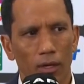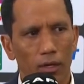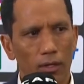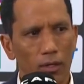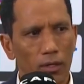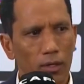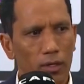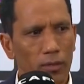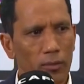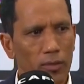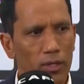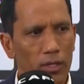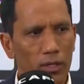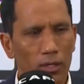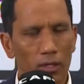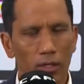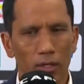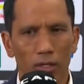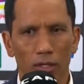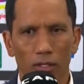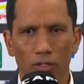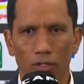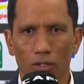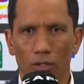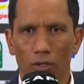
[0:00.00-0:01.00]
and then
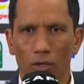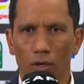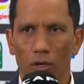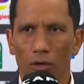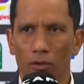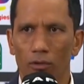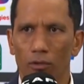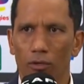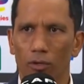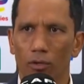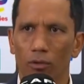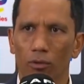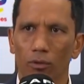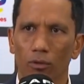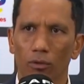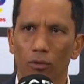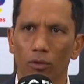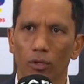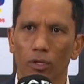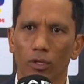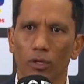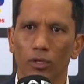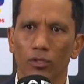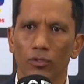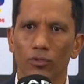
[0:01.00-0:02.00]
immediately it's a long
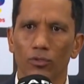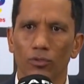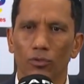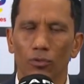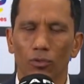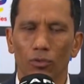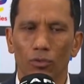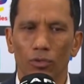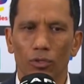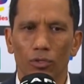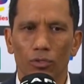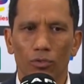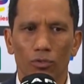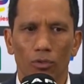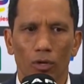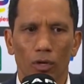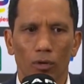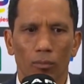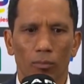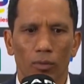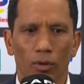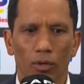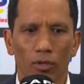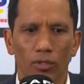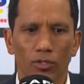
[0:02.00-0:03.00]
throw into
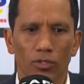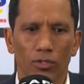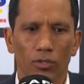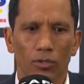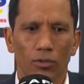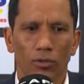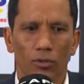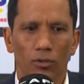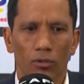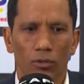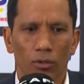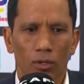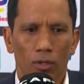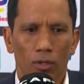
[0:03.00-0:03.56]
our box. So